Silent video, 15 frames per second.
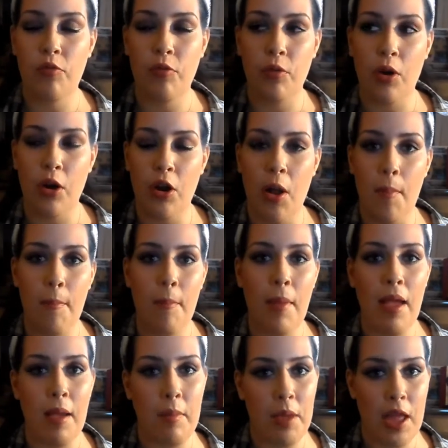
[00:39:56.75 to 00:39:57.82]
for a
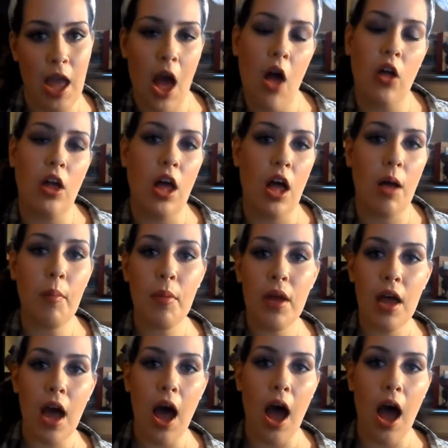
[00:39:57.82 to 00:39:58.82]
maybe outcome.